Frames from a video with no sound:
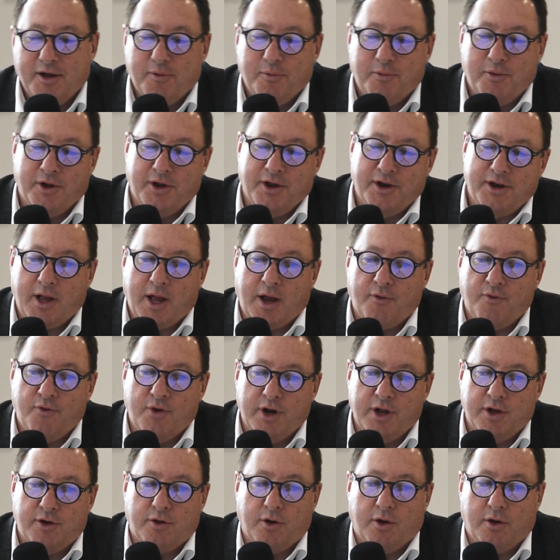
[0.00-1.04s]
But I
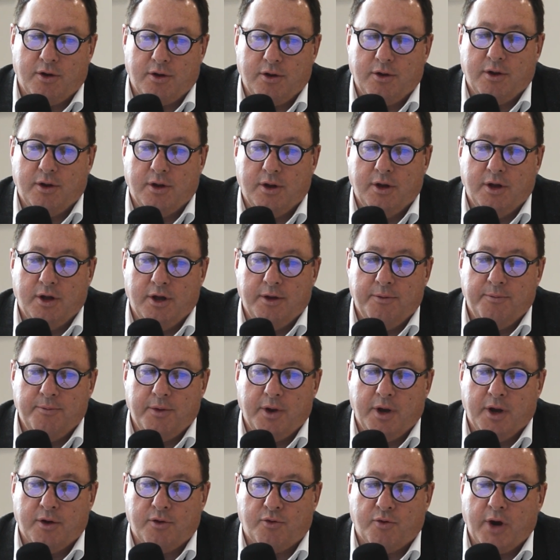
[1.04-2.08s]
really got a
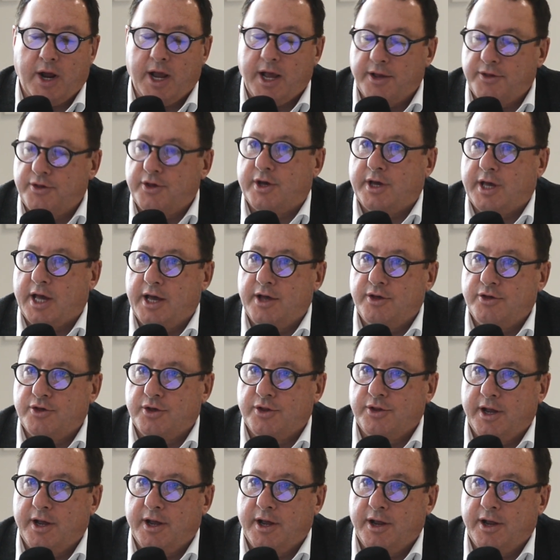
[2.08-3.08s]
great education.